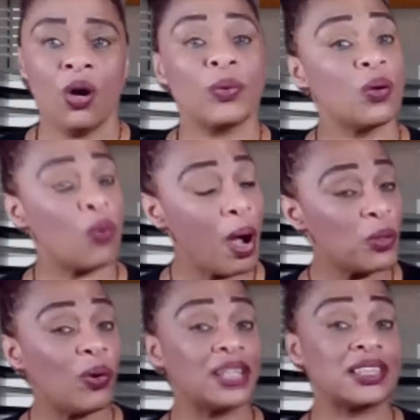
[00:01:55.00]
When a
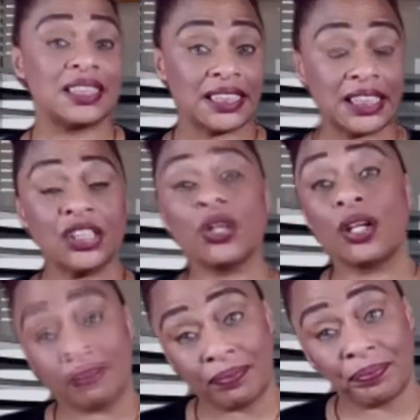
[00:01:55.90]
woman wants to see
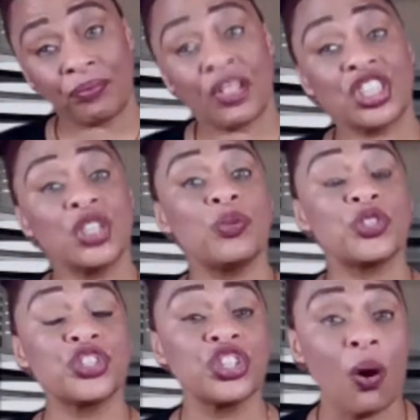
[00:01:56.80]
your, mm, she
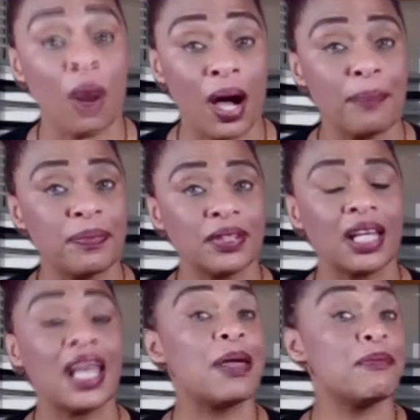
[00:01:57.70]
will show up
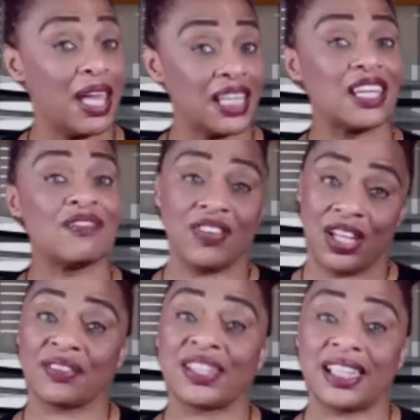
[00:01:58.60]
and make it
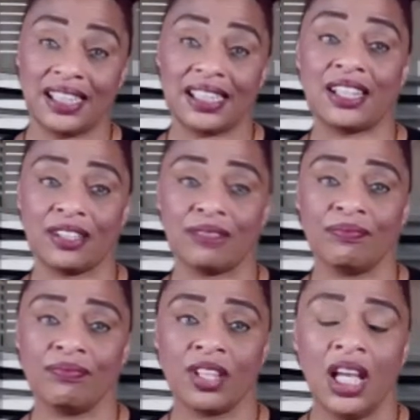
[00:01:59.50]
very clear.
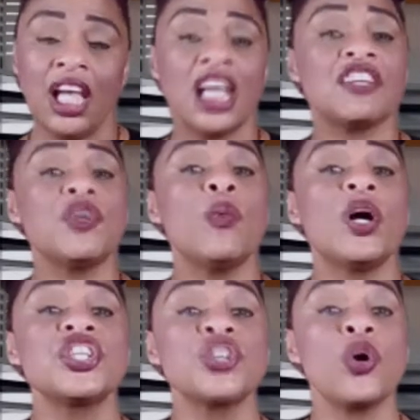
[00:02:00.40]
If you
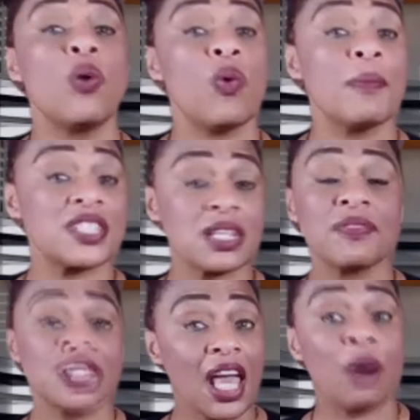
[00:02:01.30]
want to show a woman
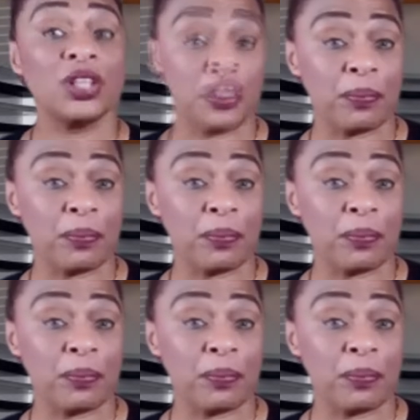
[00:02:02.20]
something that will